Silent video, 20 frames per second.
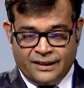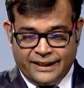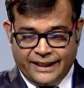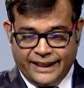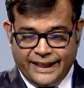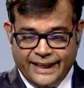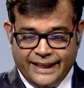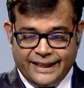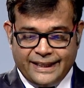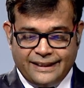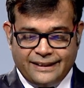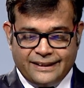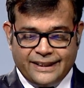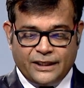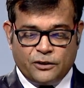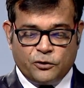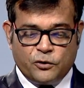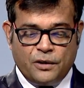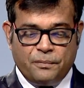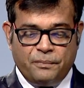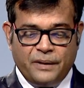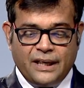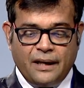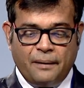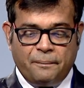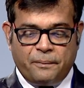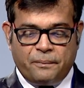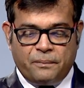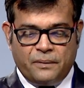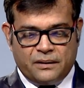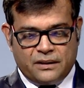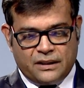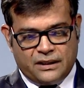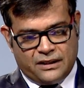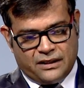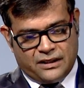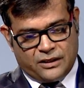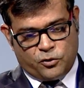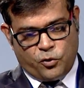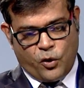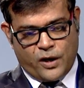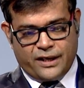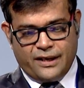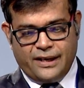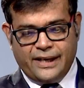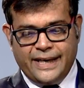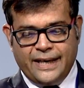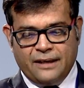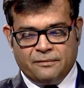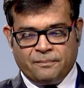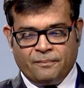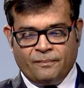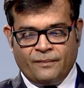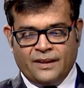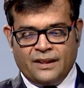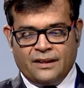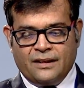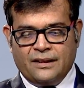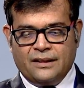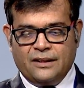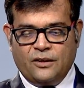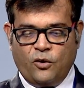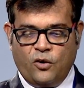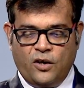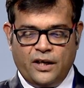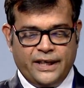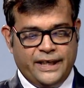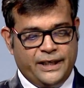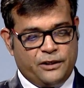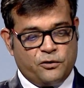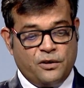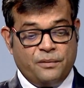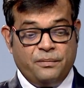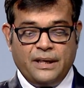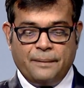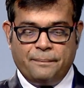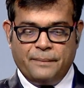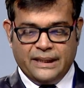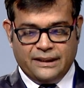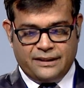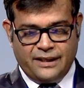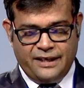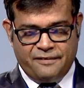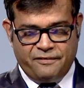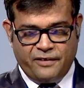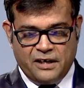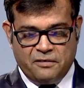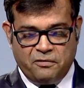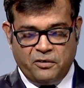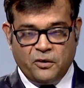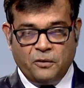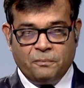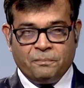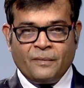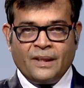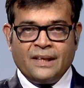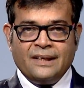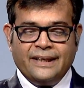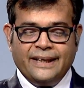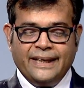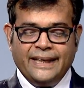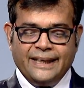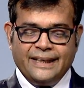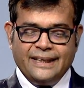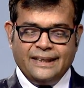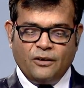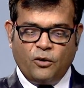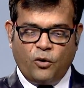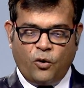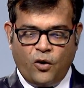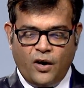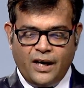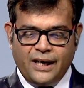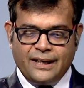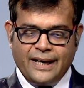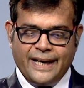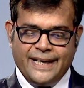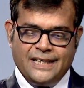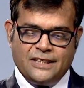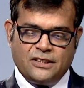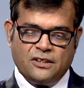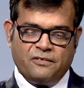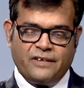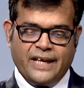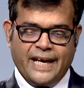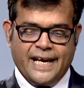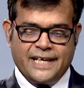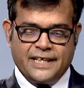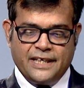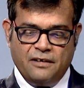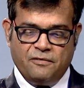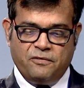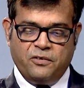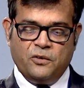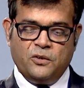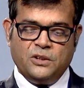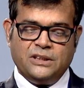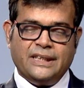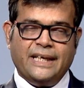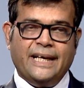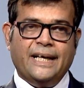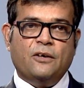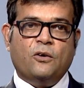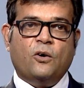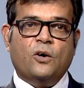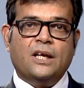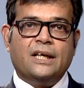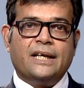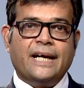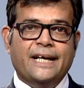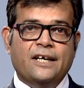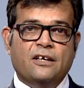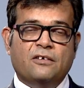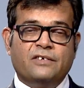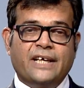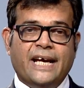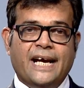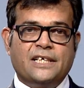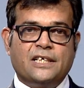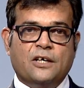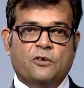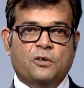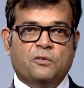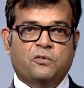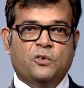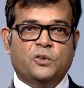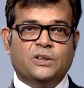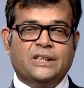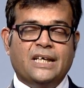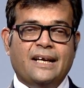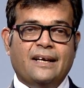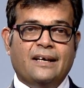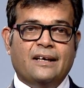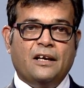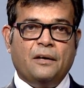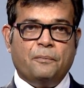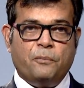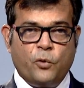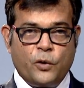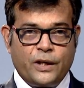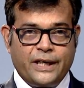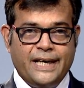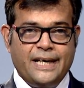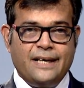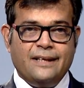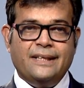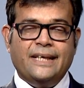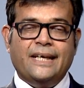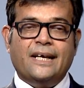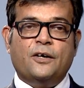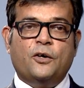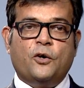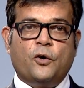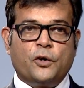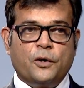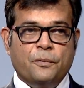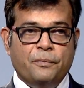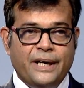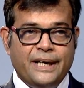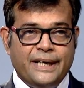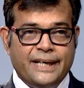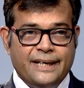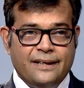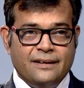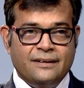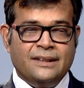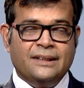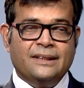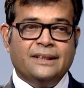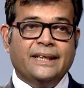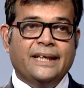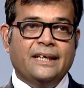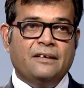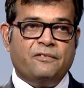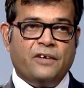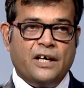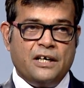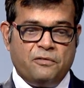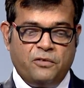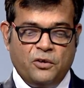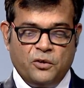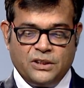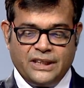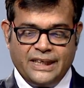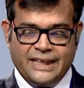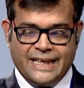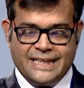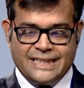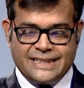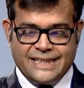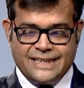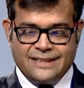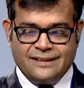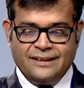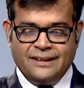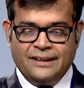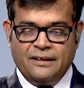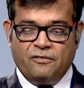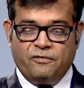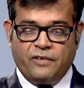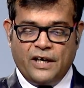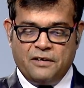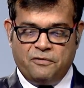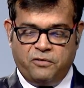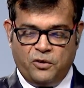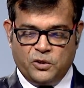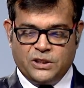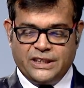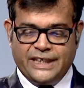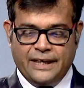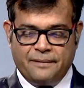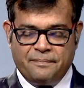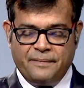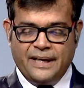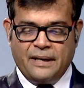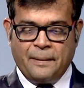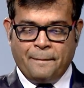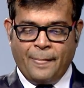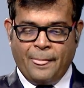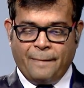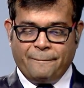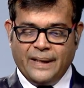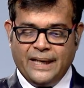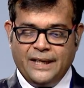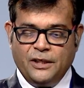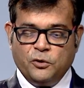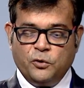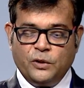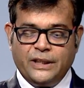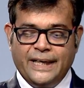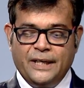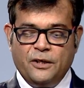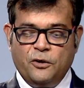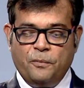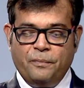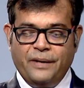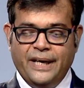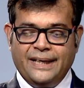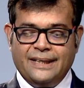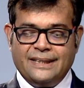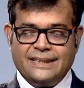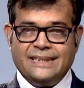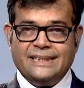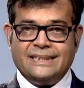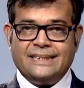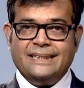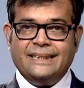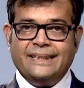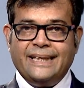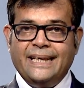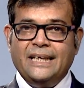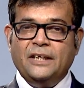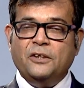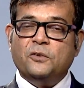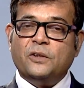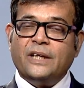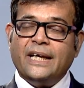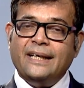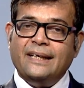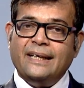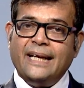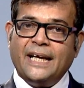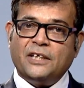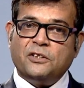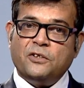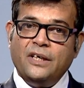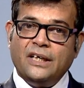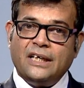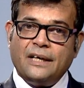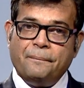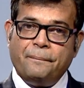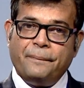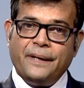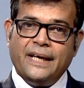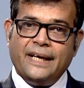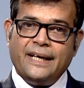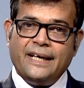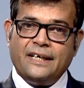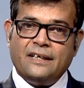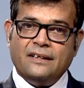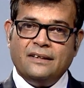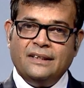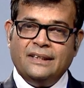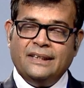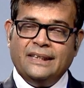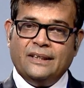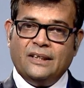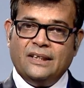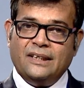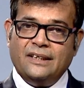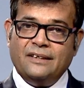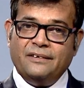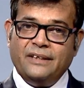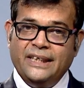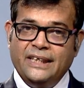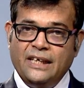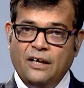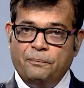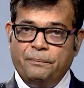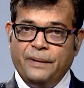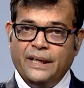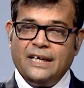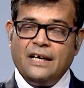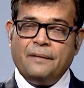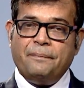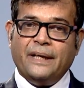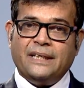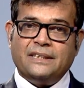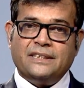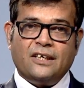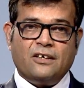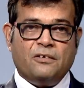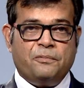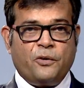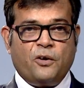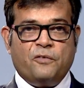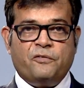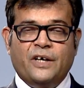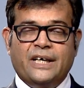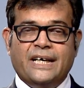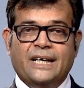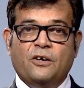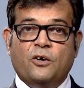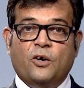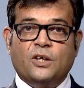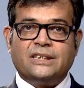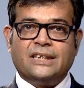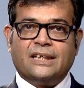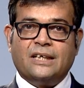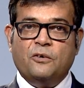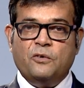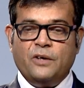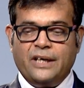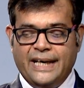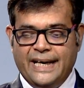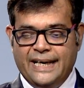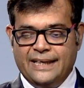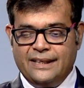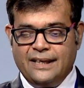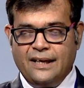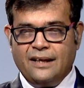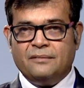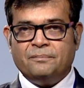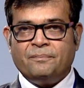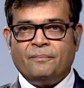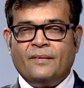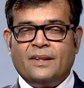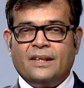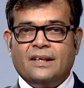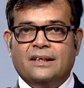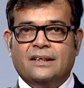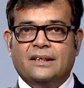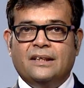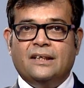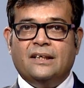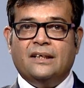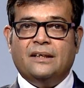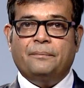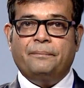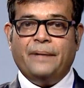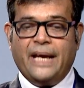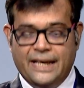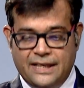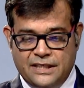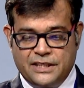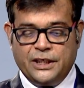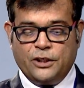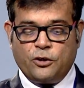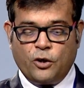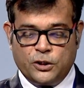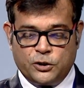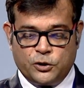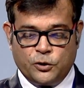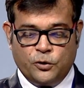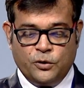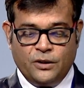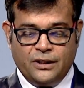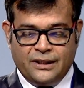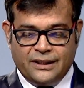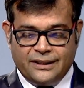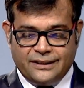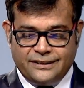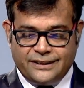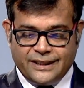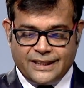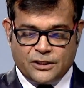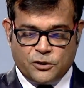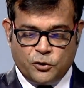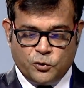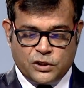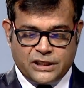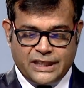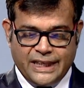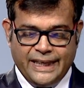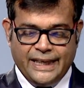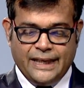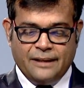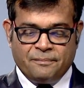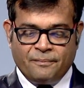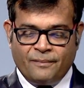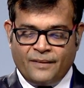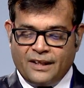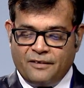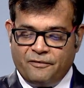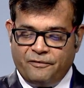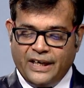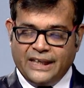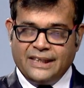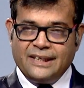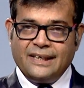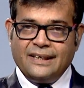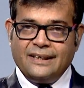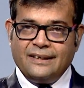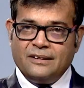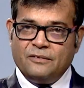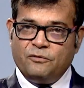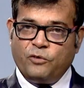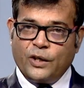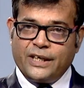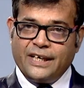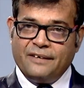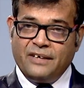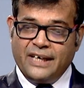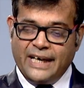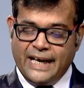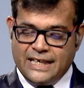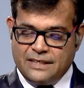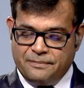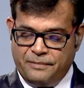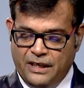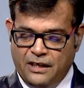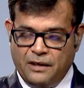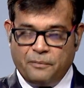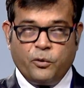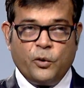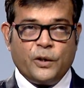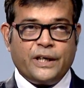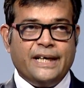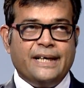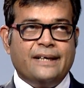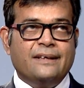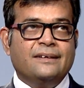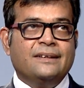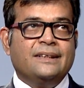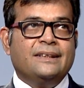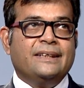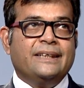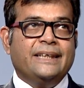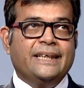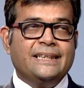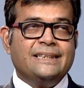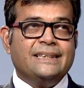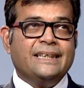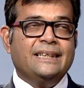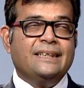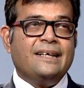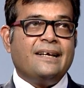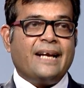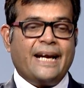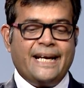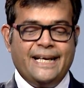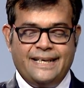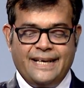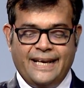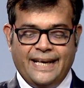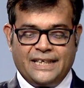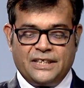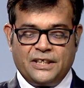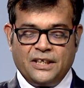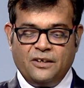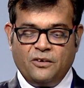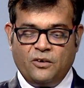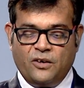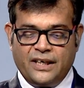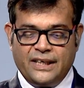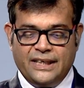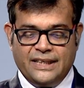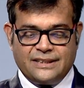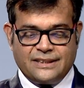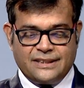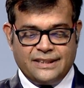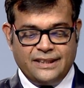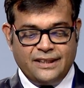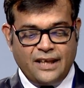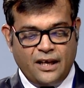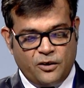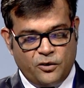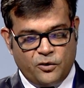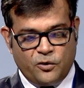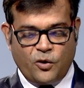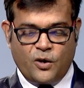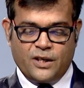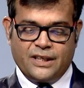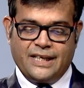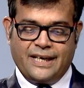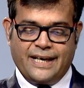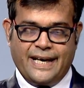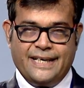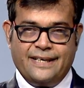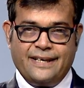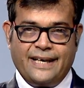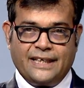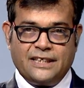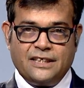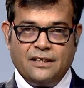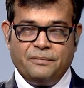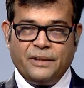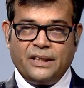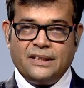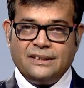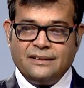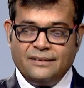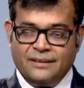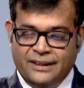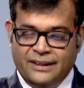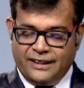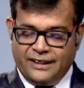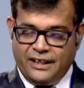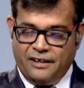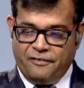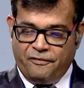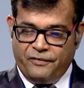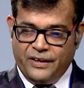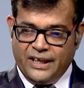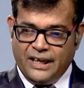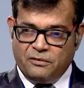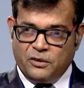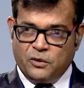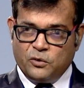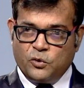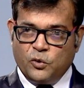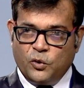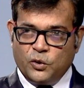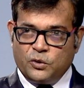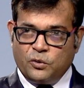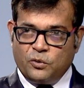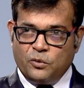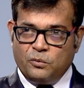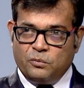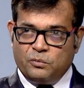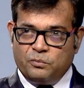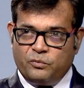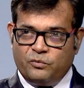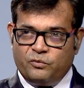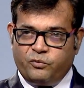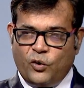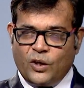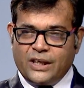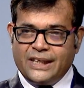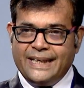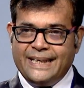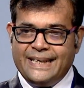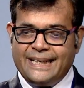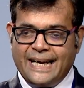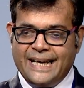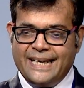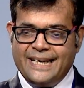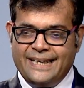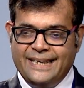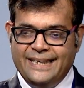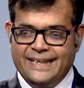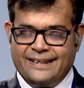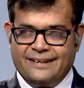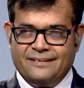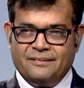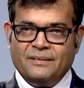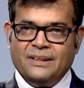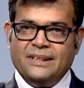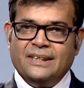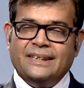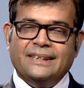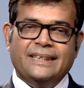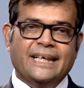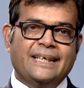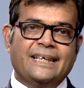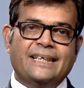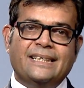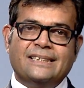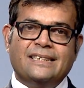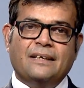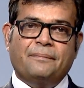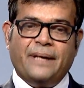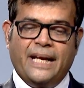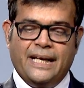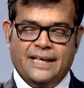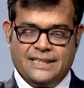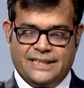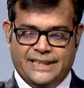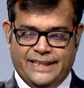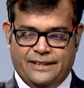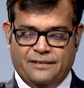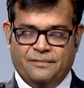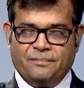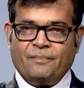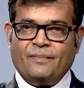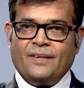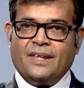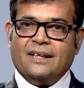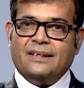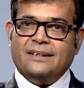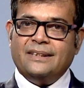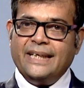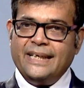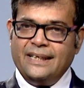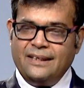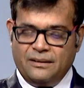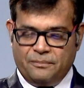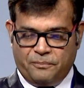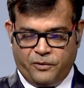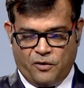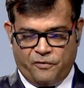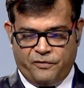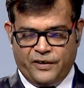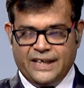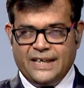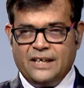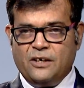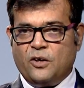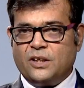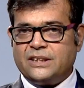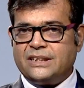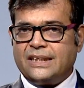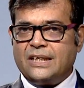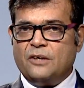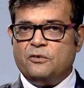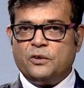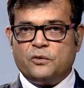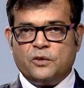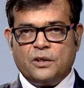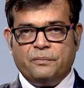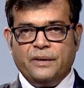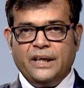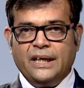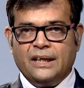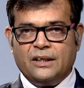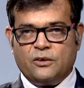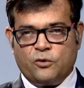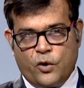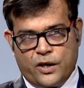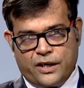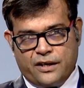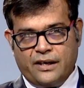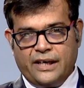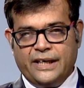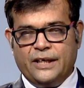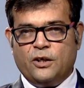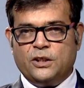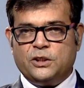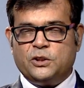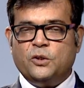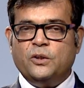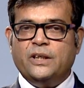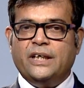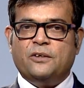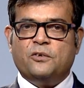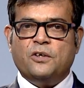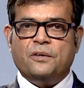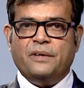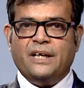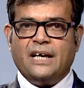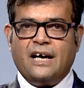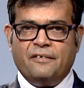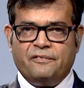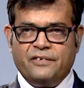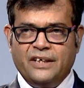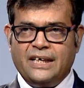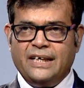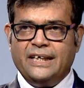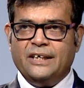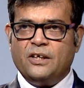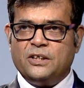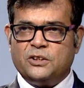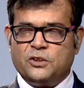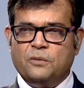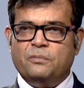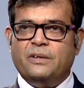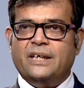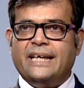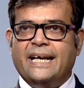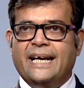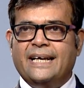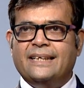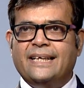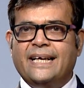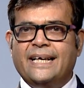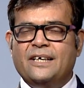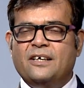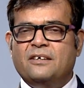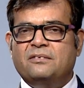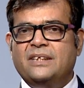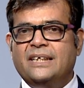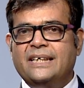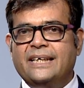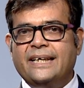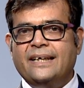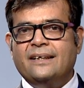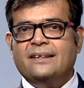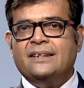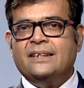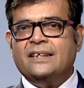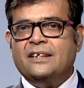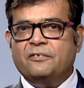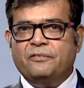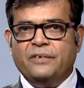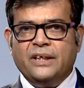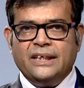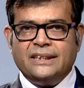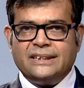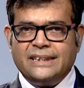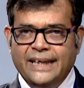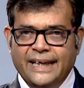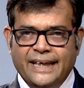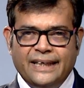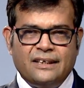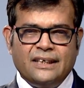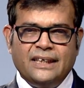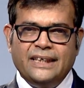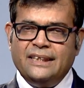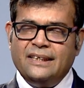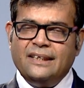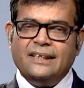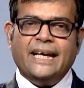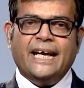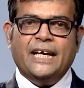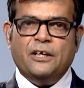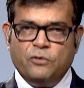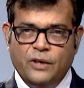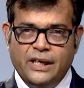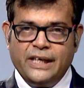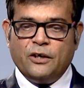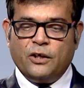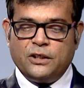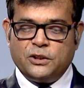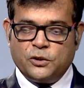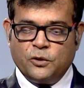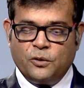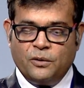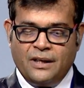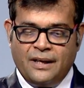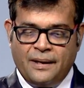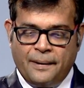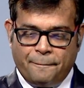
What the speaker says: Herein, it could be a quarterly or it could be a monthly fund flow. Herein, all kinds of cash inflows and all kind of cash outflows are reported. They are documented in fund flows analysis, fund flow statement, and you tend to make decision. Then you can actually compare it in a bigger picture of profit and loss account and the balance sheet also, just to see whether whatever has been reported is in the right direction or it's in the not the right direction. Because if we have to go through for the entire year, then it is the balance sheet. Then profit and loss account could be quarterly also, it could be half yearly also, but at the end of the day, we see it in the annually also.